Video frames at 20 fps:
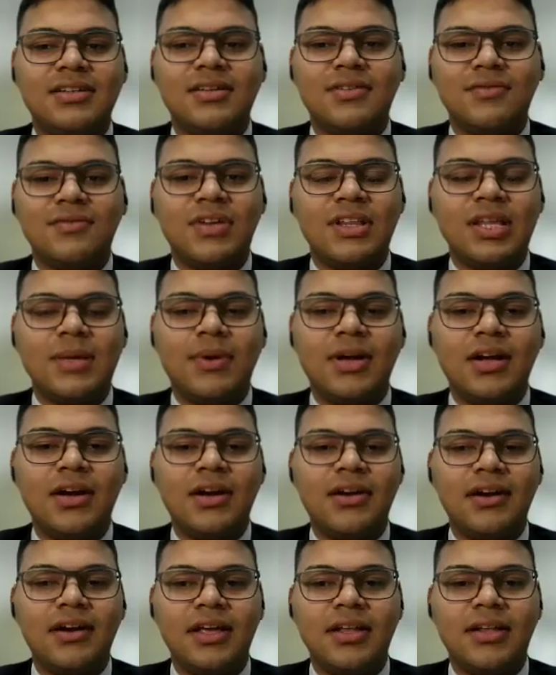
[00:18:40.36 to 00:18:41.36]
Yes, sir.
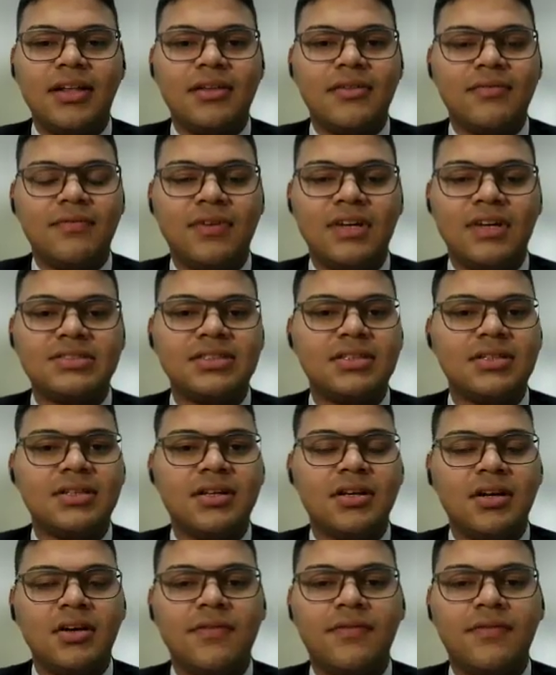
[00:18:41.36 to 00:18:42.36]
Vande Bharat train
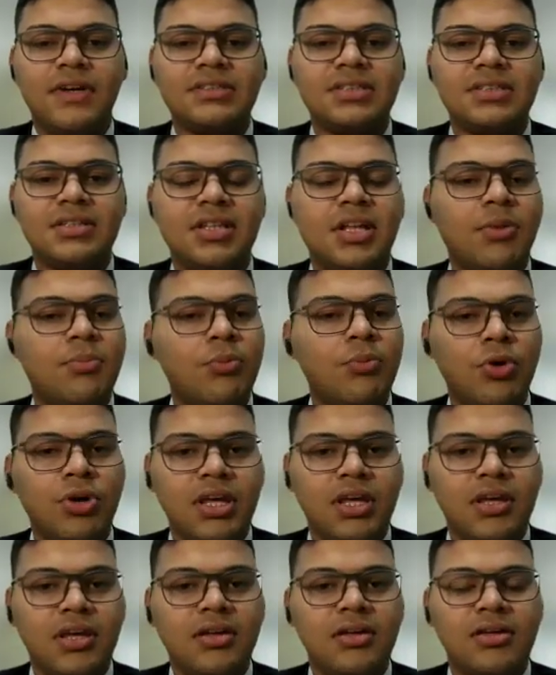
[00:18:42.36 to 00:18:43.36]
first is their
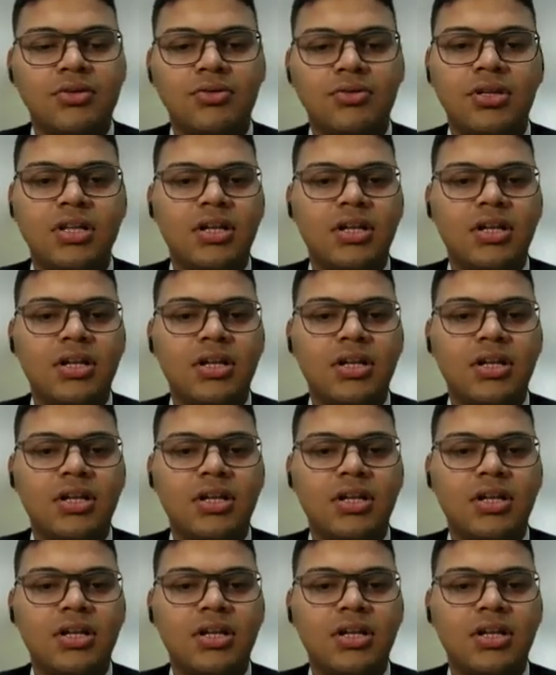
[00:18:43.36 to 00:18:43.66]
bogie.